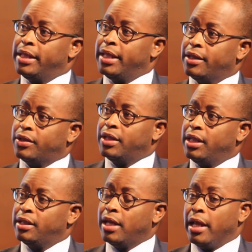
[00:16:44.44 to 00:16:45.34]
in that
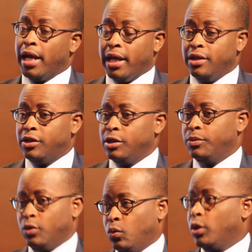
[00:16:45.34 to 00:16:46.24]
state, and in
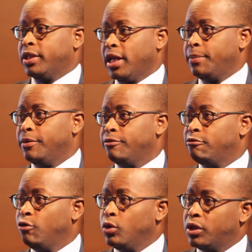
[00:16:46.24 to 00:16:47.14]
terms of what type
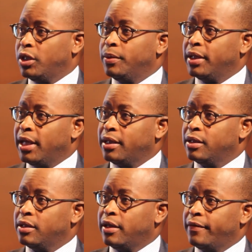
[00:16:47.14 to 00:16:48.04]
of growth they will
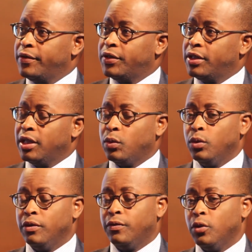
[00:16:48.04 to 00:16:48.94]
get and diversity of
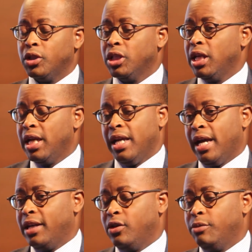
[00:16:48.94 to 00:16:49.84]
that workforce.
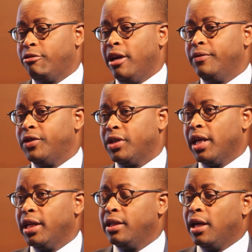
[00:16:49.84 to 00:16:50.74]
And on the private
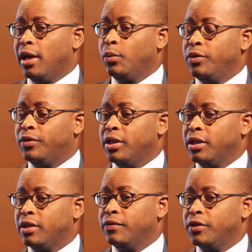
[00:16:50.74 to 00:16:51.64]
side, we've got
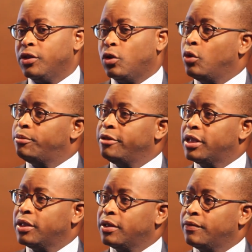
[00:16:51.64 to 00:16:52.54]
to convince
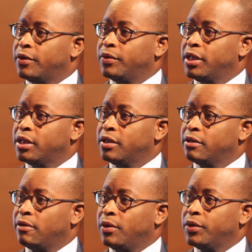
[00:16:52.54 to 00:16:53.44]
corporations and
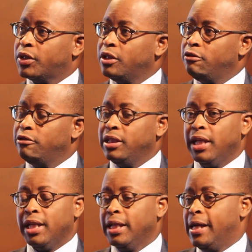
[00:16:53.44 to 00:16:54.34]
foundations around this country
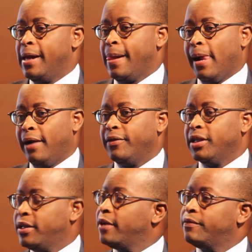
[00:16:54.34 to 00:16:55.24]
that having
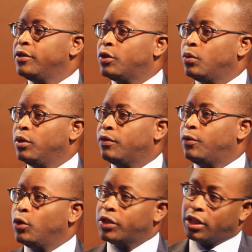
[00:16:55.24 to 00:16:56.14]
a diverse
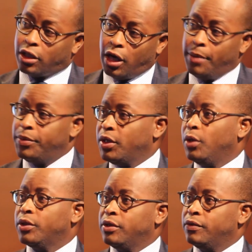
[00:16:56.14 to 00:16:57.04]
workforce that comes
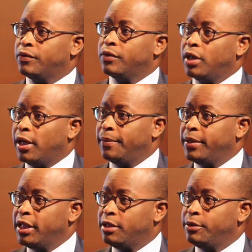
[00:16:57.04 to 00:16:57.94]
out of
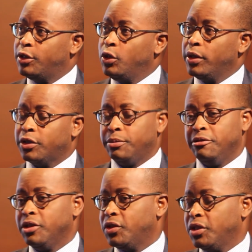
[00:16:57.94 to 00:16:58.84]
the HBCU
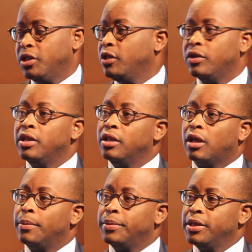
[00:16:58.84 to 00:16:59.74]
experience is in
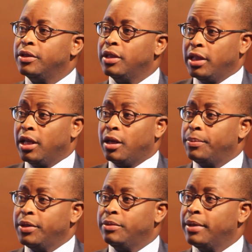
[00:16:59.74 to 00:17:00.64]
their
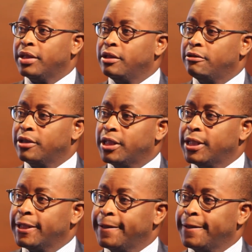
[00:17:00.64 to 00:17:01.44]
company's best interest.